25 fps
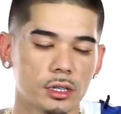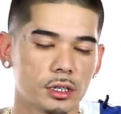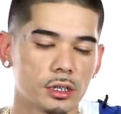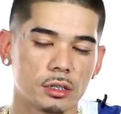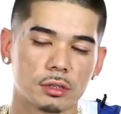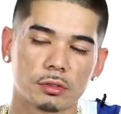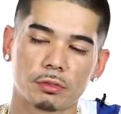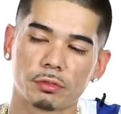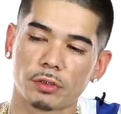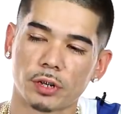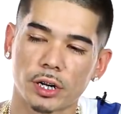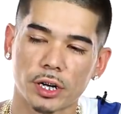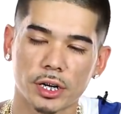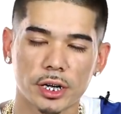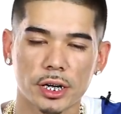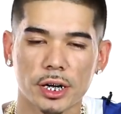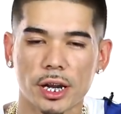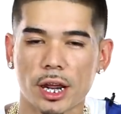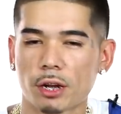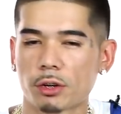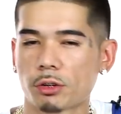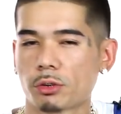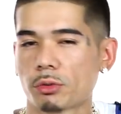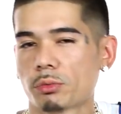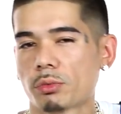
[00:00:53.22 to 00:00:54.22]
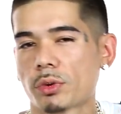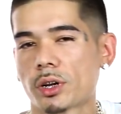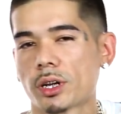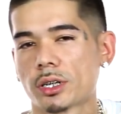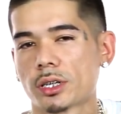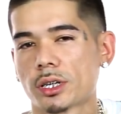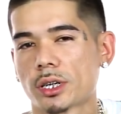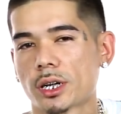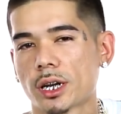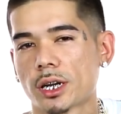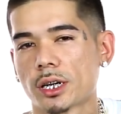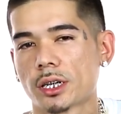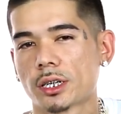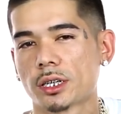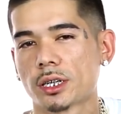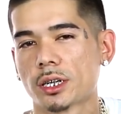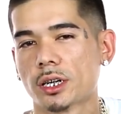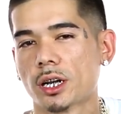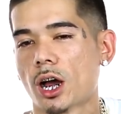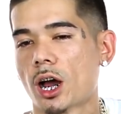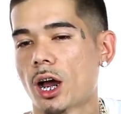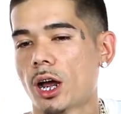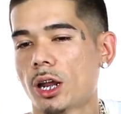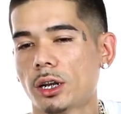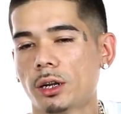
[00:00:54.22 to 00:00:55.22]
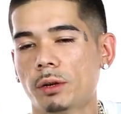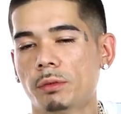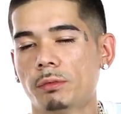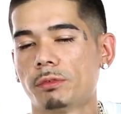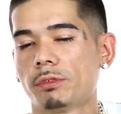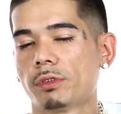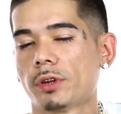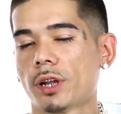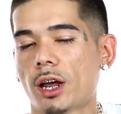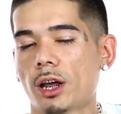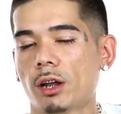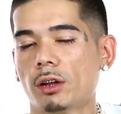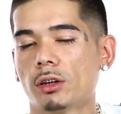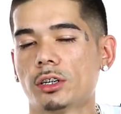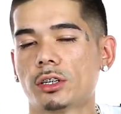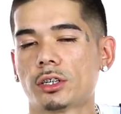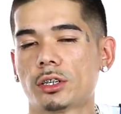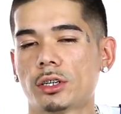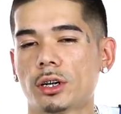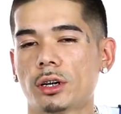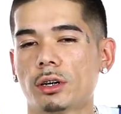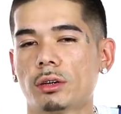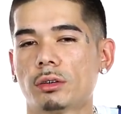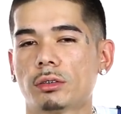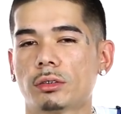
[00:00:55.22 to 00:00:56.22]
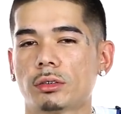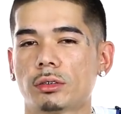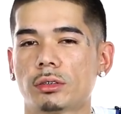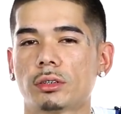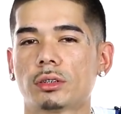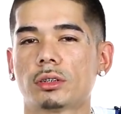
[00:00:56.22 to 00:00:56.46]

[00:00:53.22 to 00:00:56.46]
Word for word: just flooded out the rest of that shit. All of them flawless though.